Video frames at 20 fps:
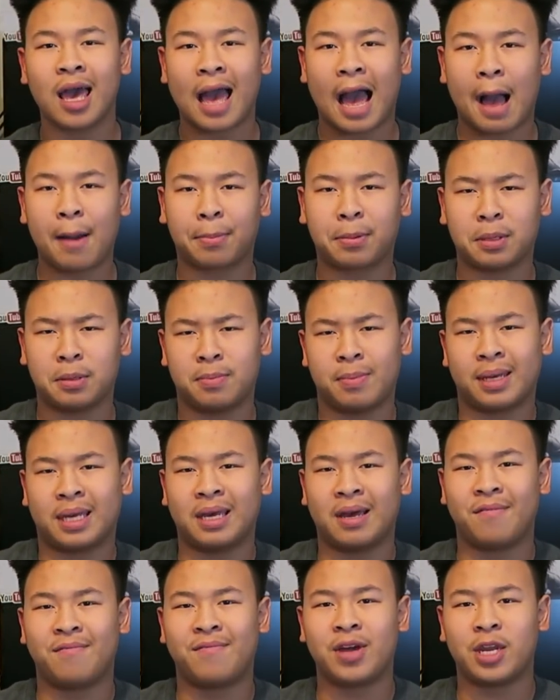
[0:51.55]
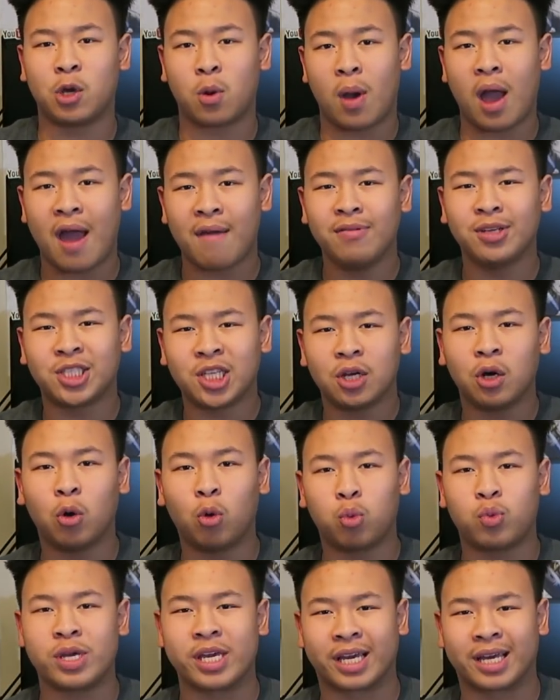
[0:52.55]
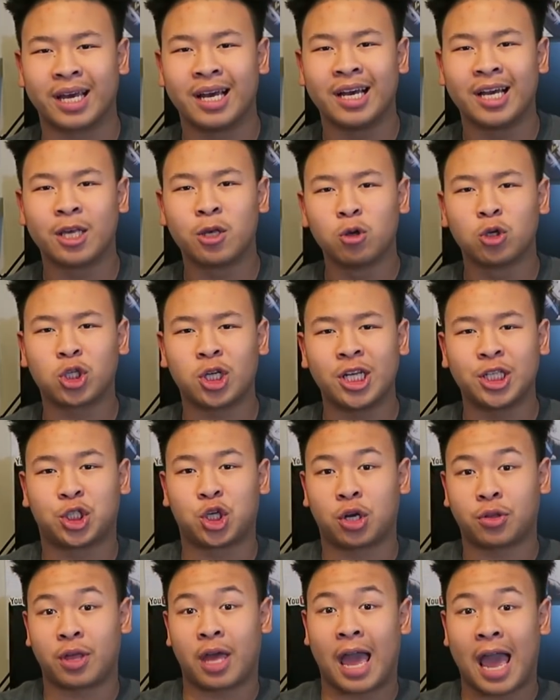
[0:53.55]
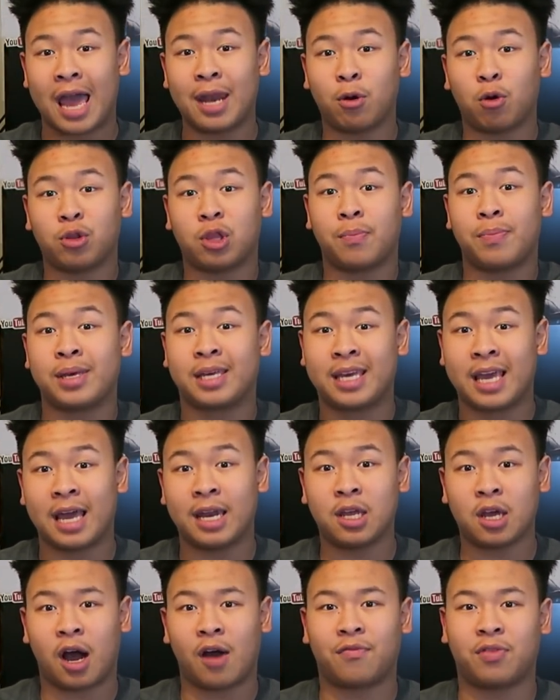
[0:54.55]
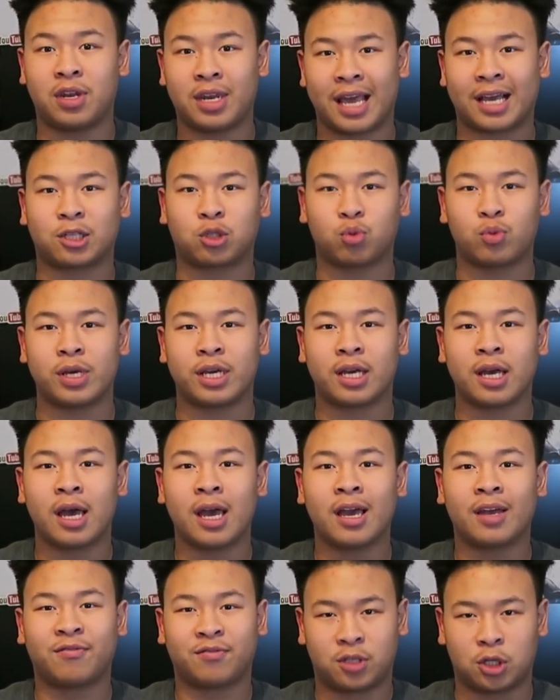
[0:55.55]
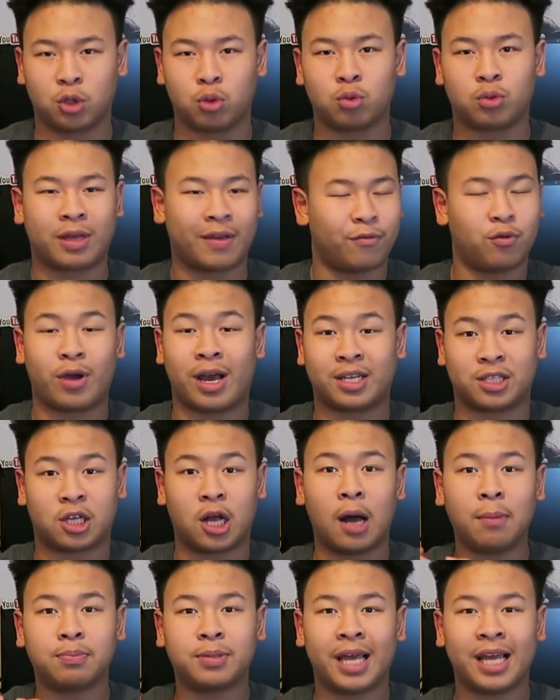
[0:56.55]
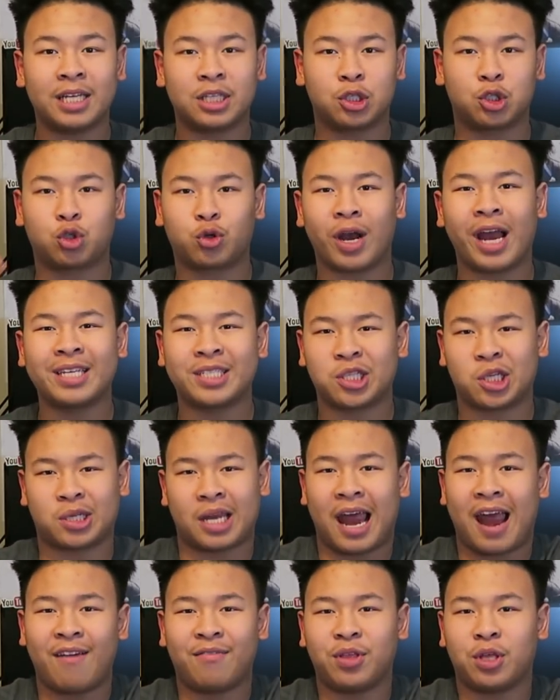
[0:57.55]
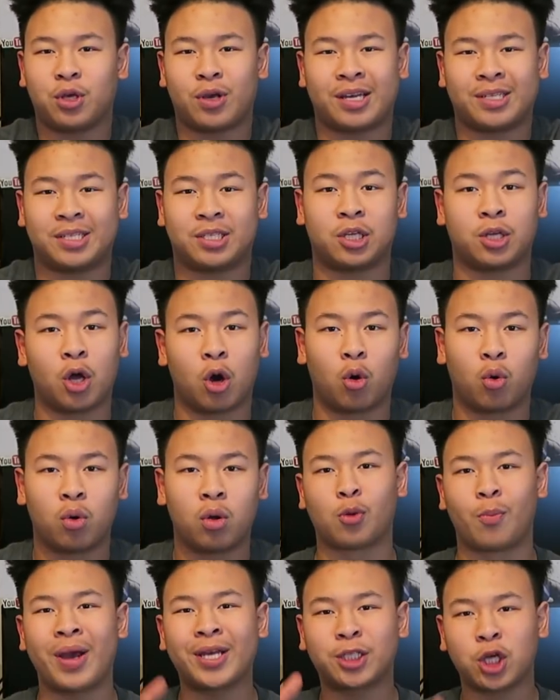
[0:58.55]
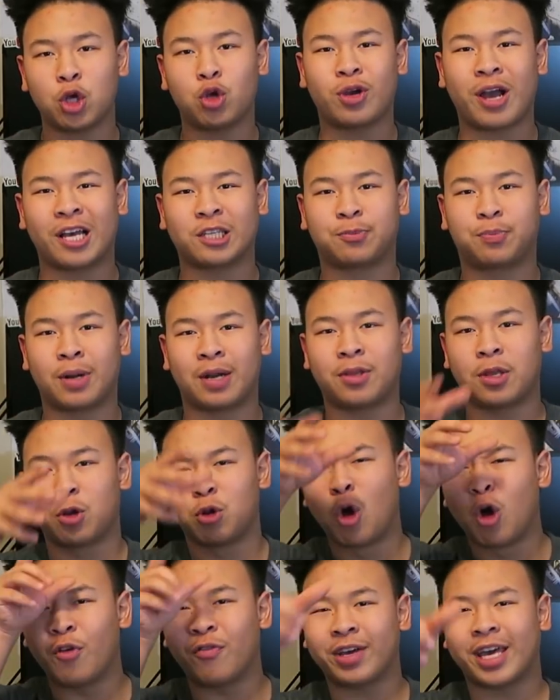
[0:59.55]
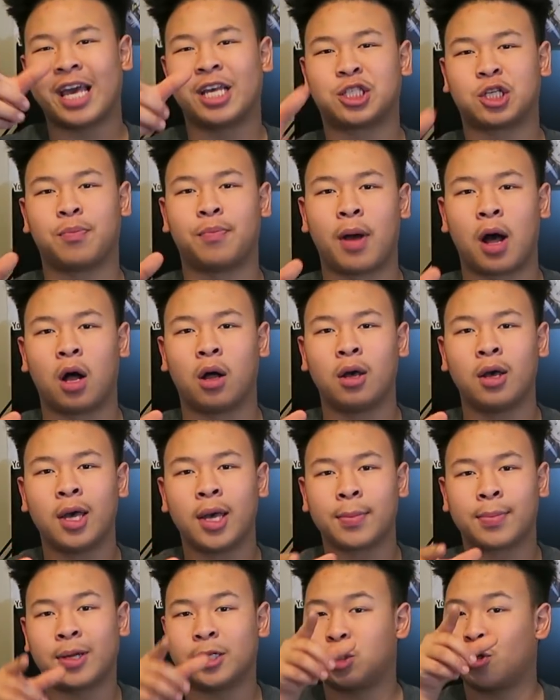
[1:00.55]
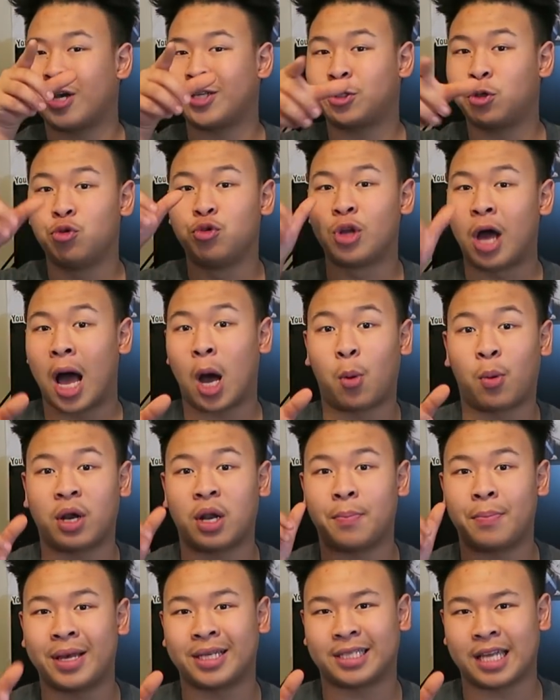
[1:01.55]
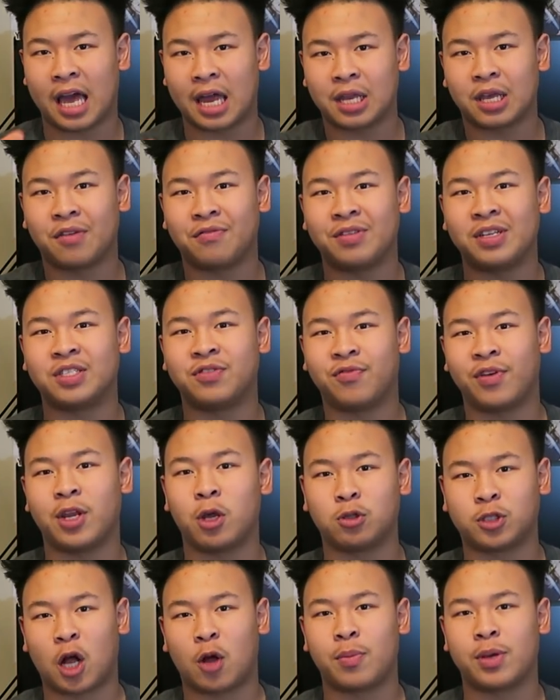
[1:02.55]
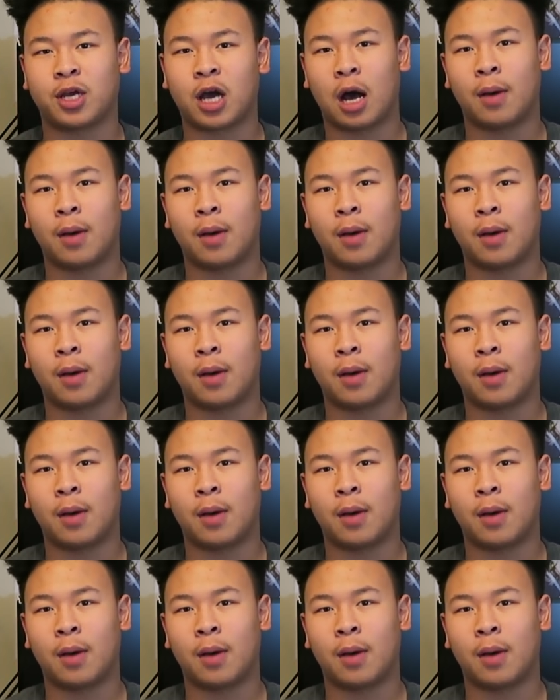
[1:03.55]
I'm going to be making a video every single week, usually during the end or the beginning of the next week, to give you guys the updates, trades, just everything you guys need to know. So make sure you guys put on the notification bell because you guys do not want to miss any of these videos that will be